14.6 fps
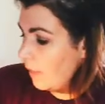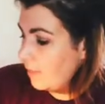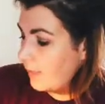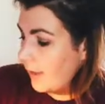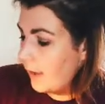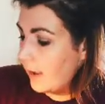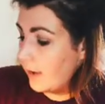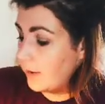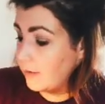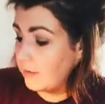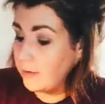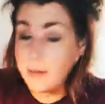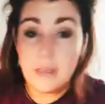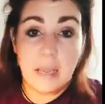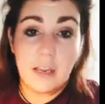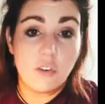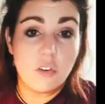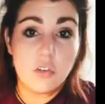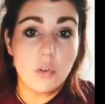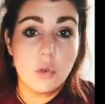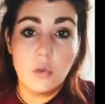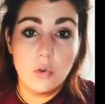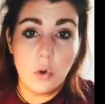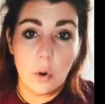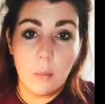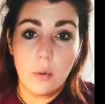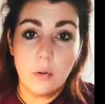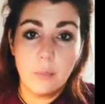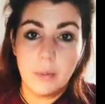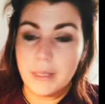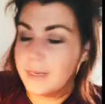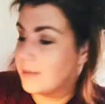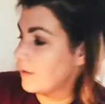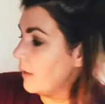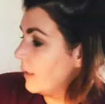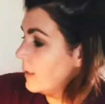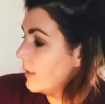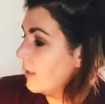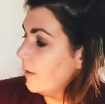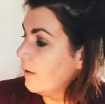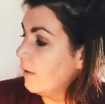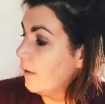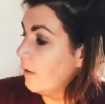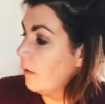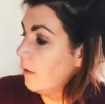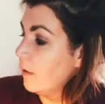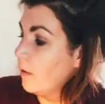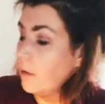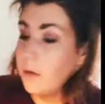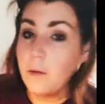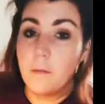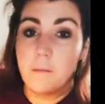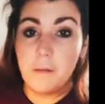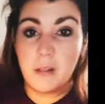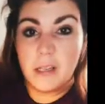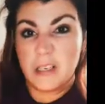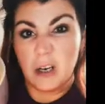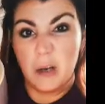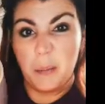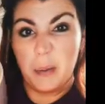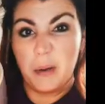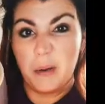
Then get just normal play sand, fill a tub.